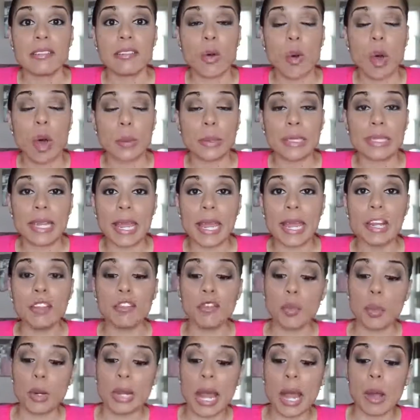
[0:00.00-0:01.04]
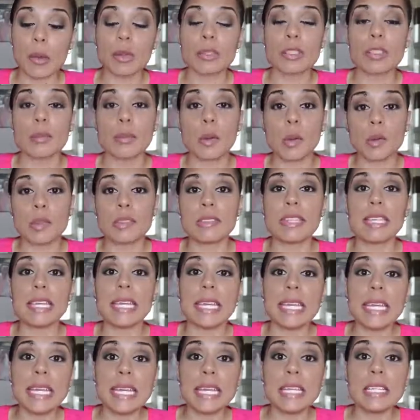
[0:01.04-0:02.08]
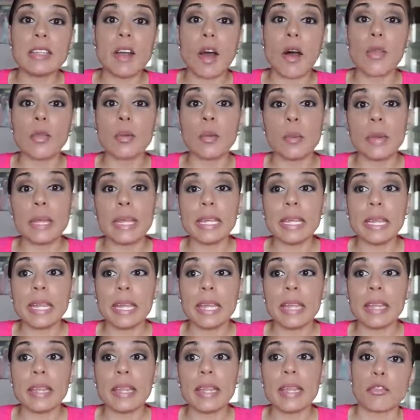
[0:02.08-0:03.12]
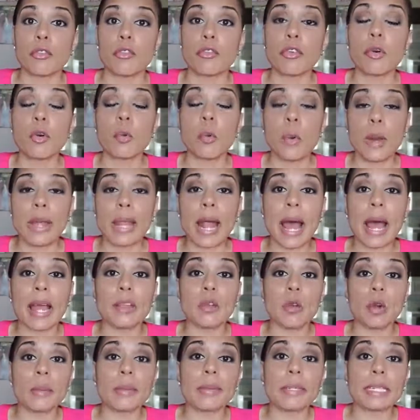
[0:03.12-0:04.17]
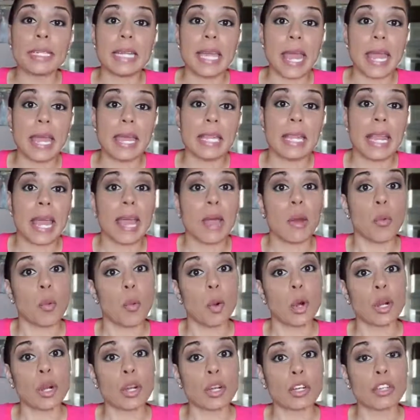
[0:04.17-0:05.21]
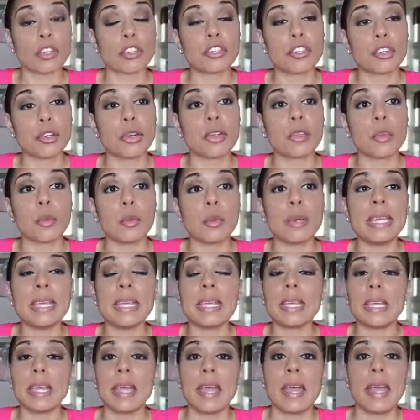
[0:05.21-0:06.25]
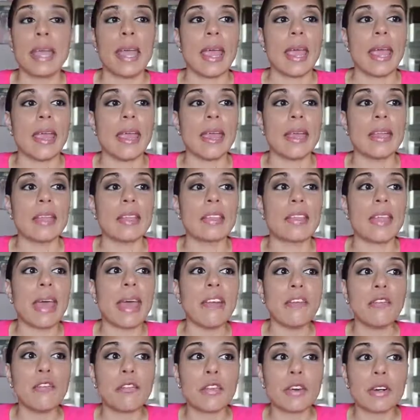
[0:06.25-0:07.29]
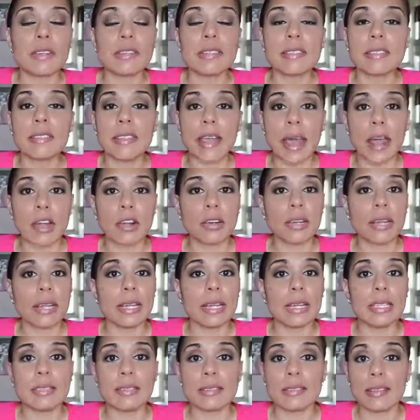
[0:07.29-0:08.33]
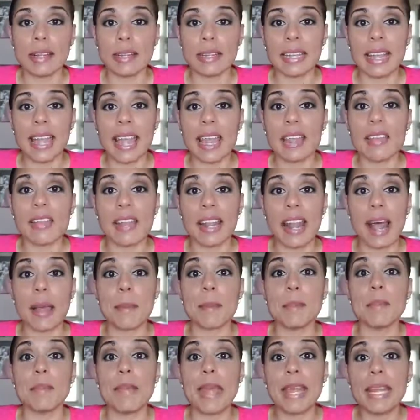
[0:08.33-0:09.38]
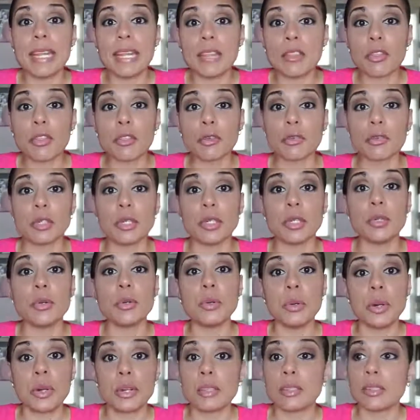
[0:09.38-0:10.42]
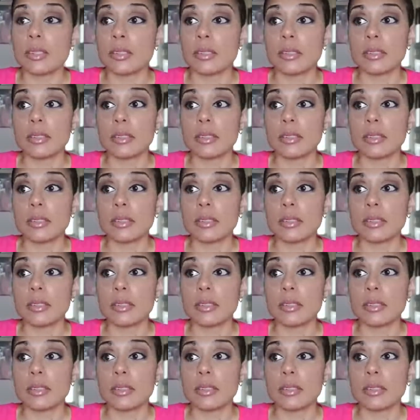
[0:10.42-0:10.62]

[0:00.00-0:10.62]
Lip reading: And so I would gauge when I was supposed to eat on the weekend for when I normally ate at work during the week. And that first Saturday and Sunday that I made it through